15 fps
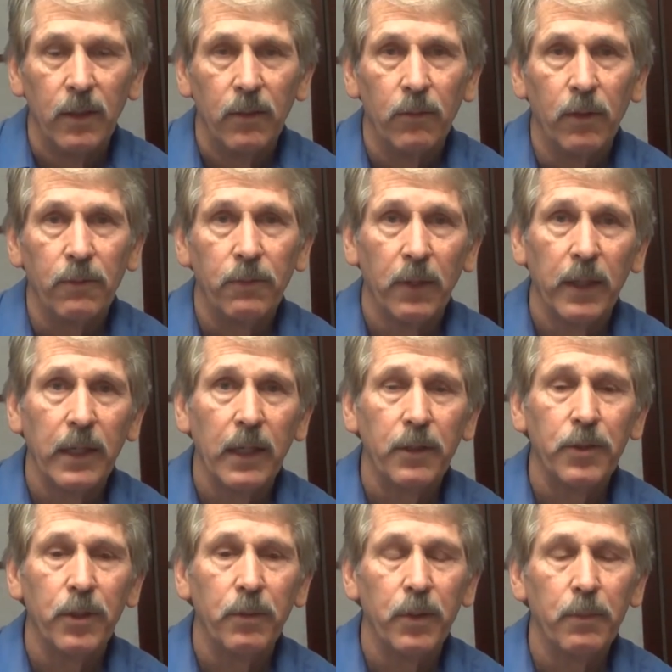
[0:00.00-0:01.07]
When filling
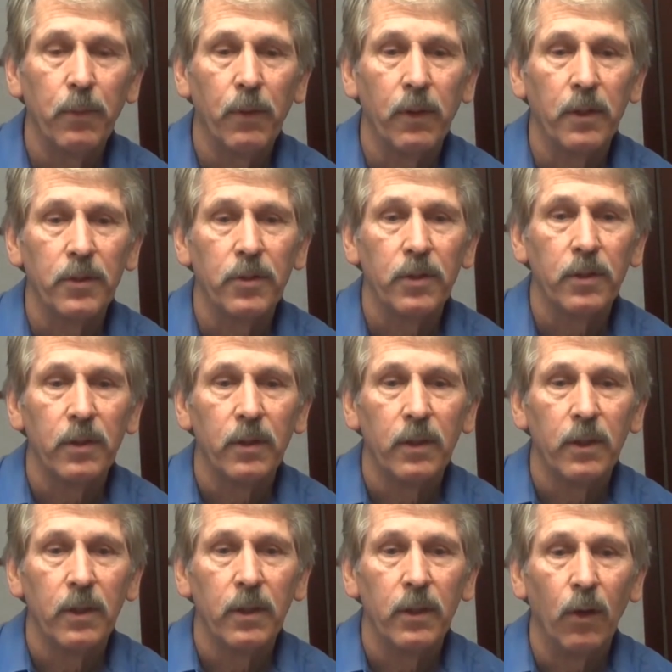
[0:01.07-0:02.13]
out your reports,
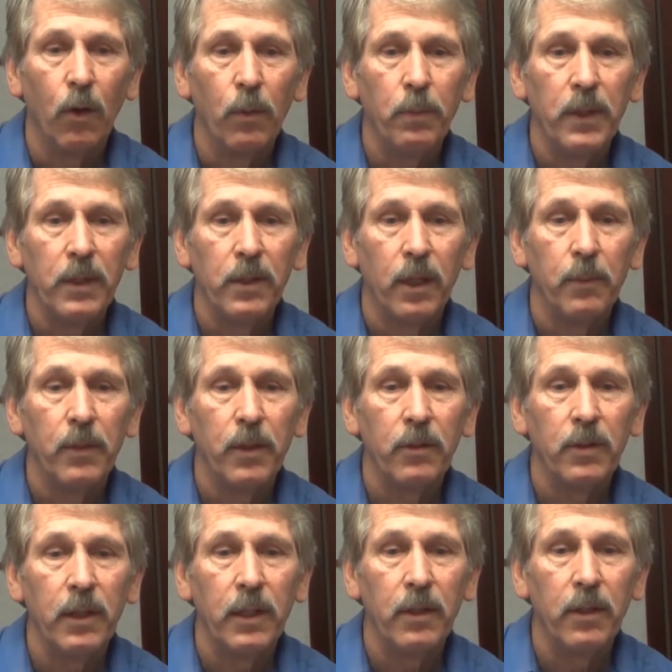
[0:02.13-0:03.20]

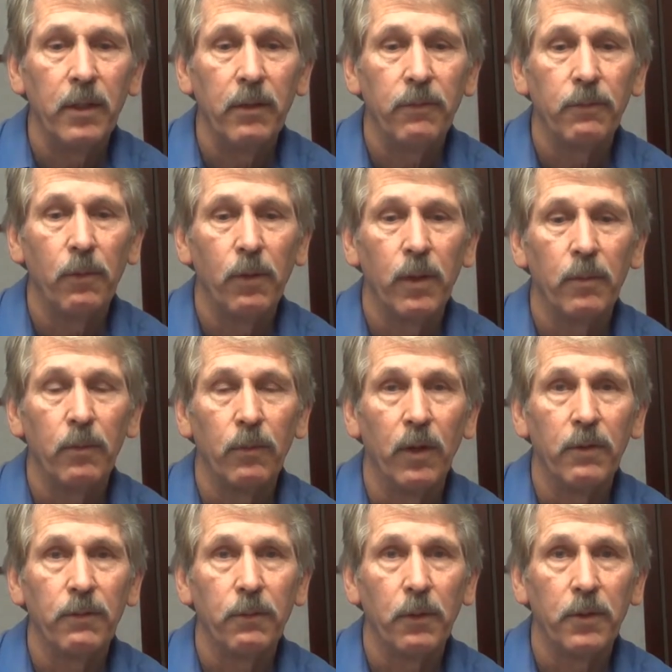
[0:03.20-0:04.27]
OPWDD Form
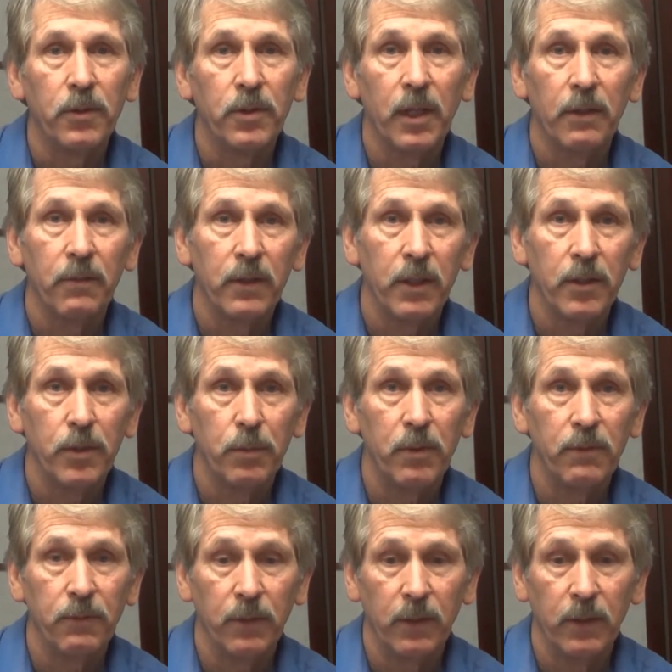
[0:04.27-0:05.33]
147 needs to be
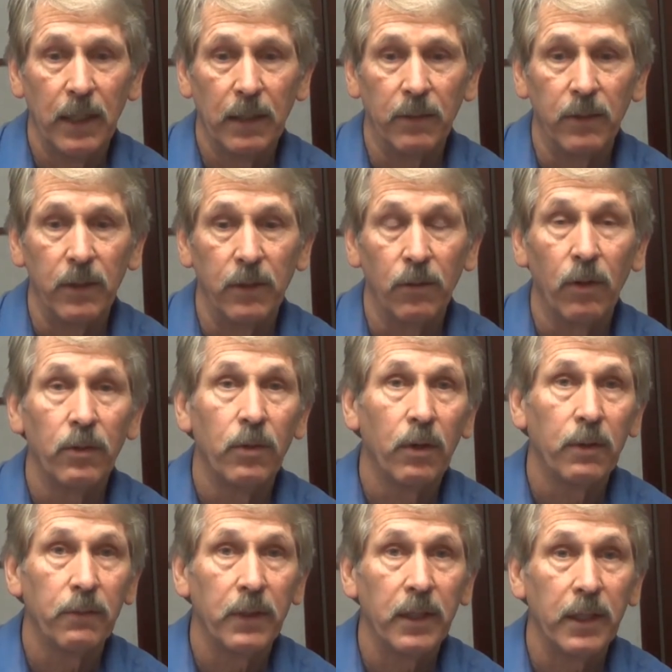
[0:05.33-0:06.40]
filled out and all
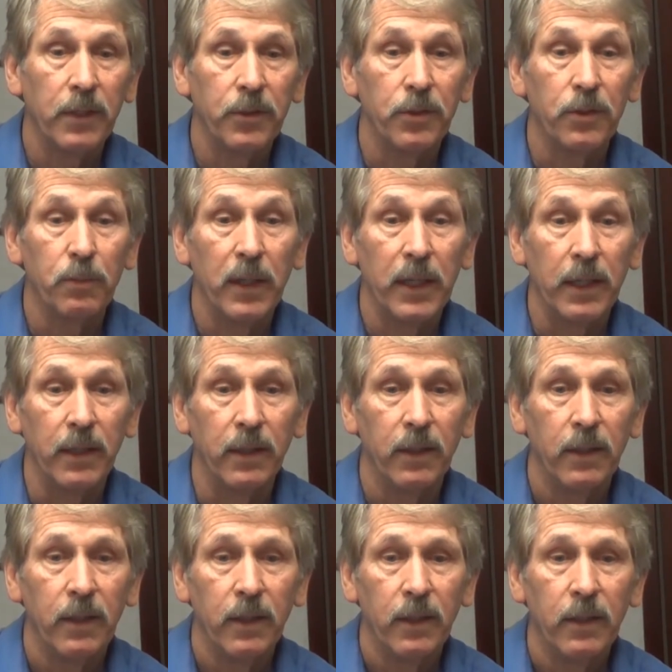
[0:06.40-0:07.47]
notifications made.
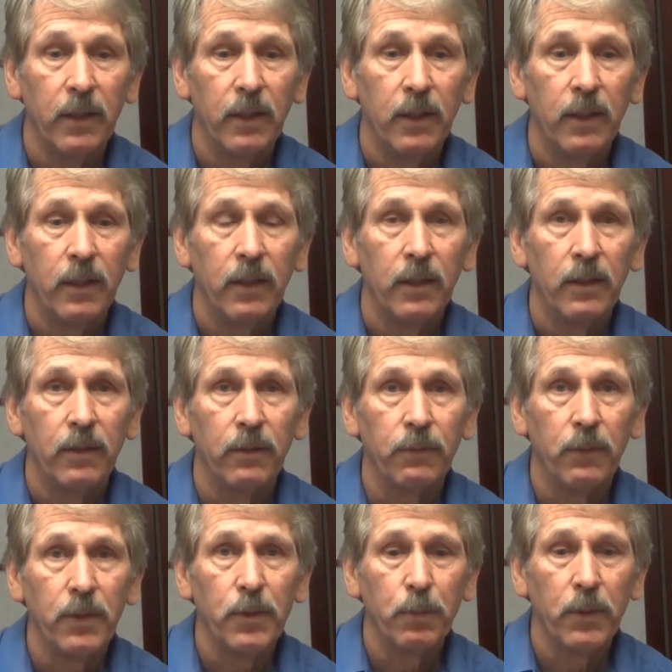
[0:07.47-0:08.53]
The
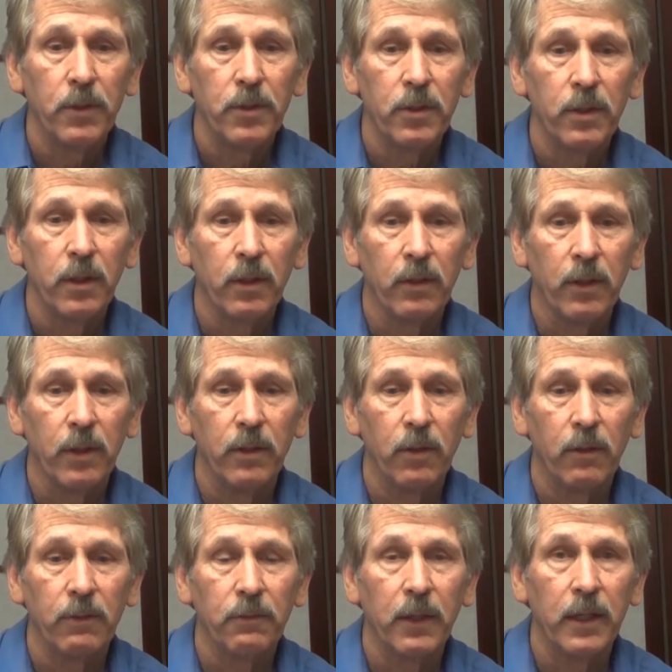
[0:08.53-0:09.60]
first person you're going to
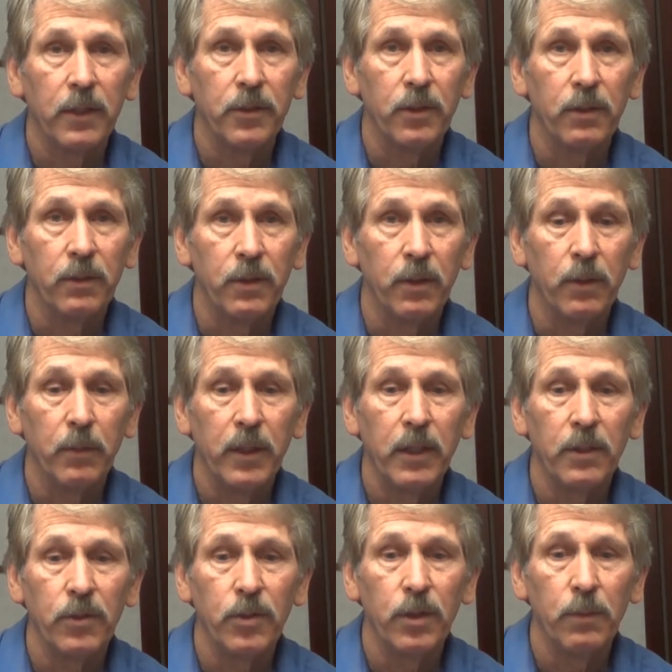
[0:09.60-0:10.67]
notify is your immediate
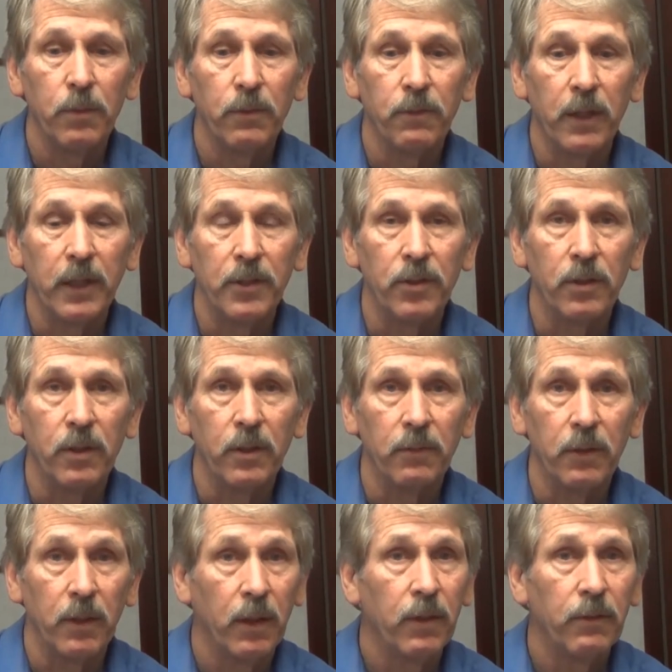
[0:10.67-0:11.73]
supervisor. If
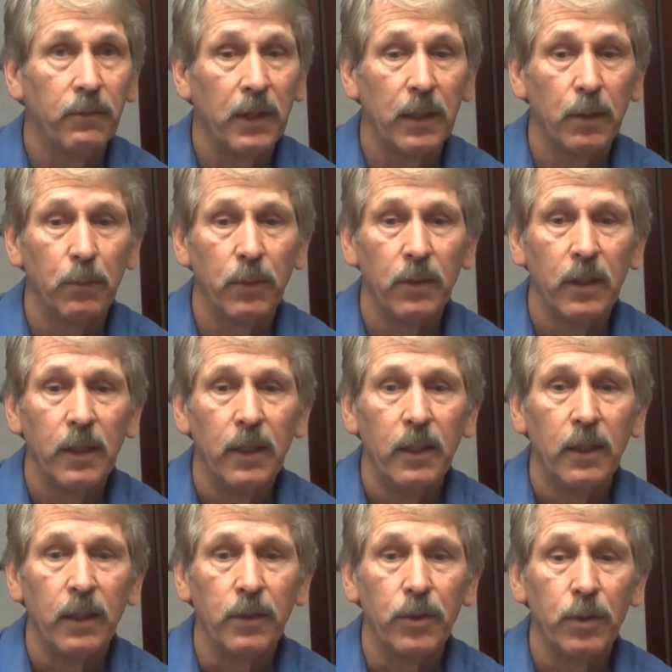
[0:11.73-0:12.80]
they're unavailable,
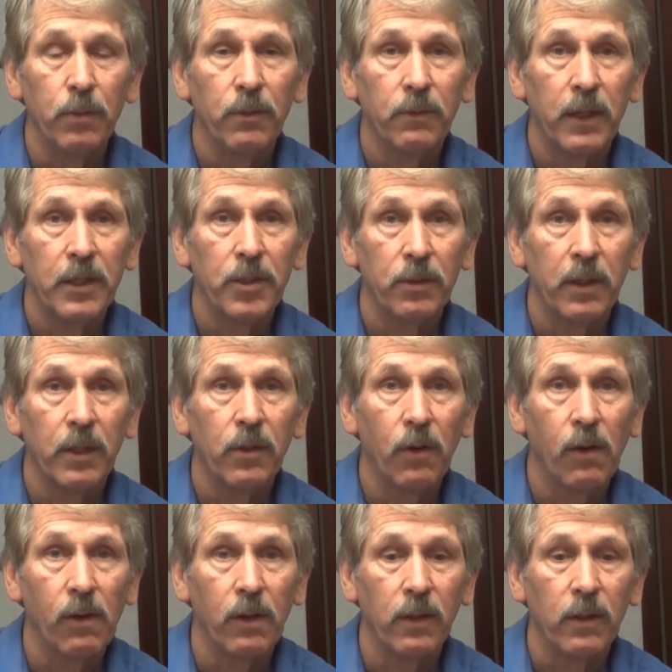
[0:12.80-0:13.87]
supervisor on
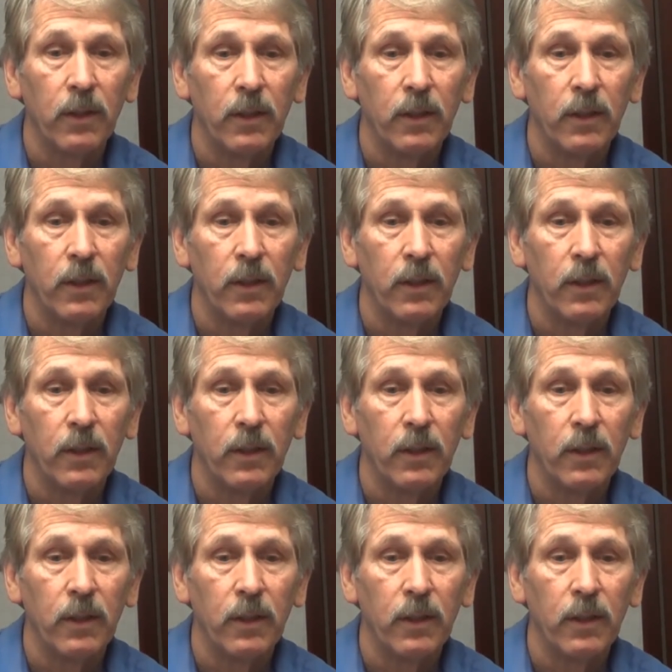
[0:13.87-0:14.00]
call.